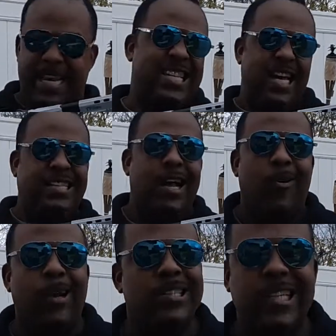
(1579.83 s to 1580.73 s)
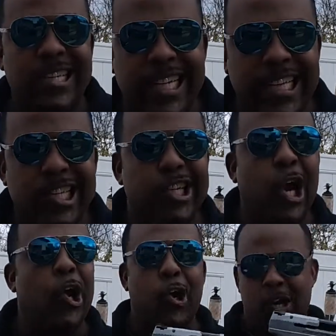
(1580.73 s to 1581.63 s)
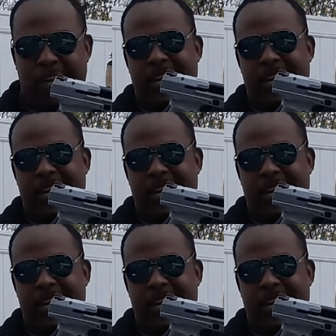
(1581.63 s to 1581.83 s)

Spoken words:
It's always good to get a little dirt on